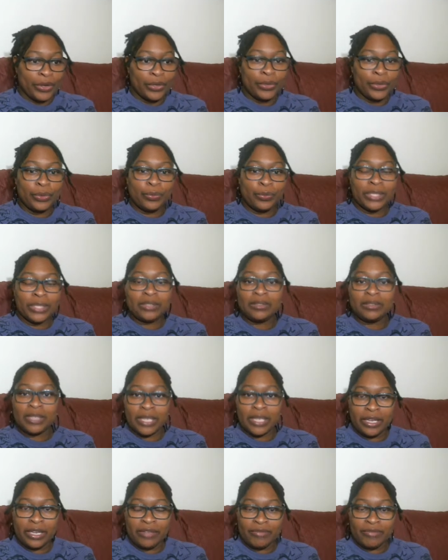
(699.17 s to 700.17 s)
Who Wouldn't
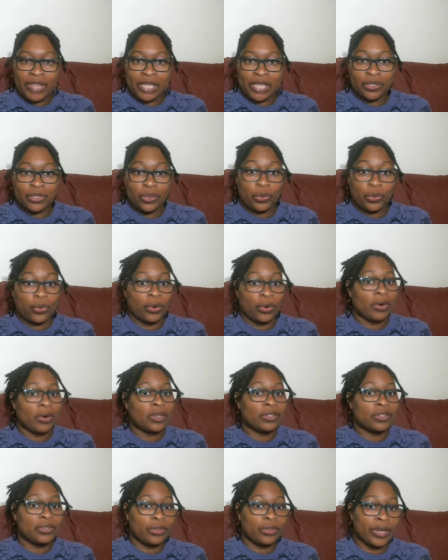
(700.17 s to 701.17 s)
Leave. That's a horror
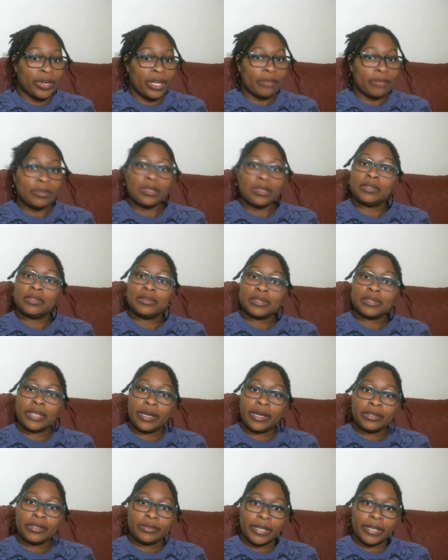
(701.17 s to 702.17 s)
story. I'm a little
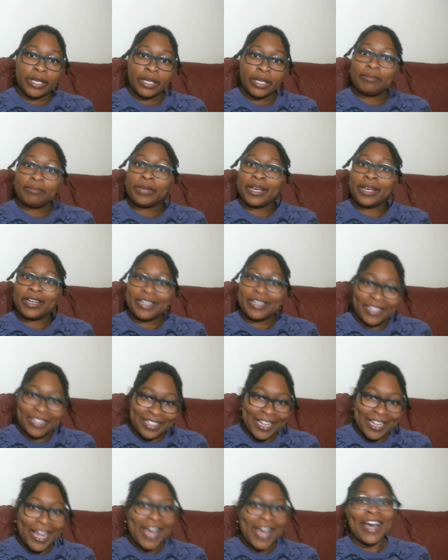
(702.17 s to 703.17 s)
scared to read it, but
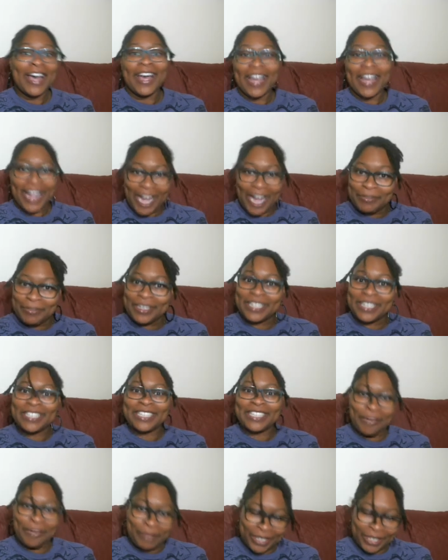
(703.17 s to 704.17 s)
I'm gonna
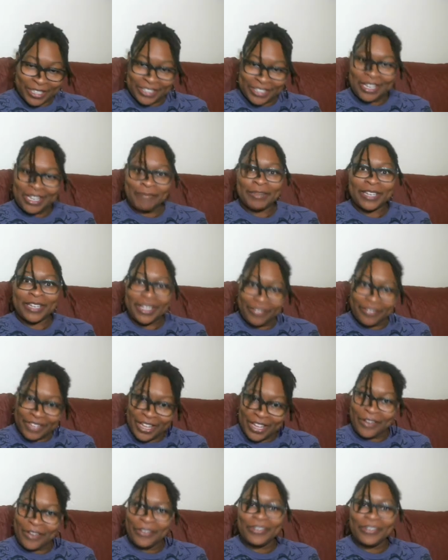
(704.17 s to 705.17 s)
I'm gonna I'm gonna give it a
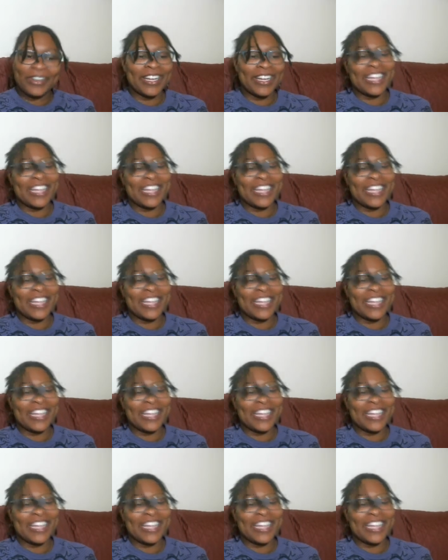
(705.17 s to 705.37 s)
go.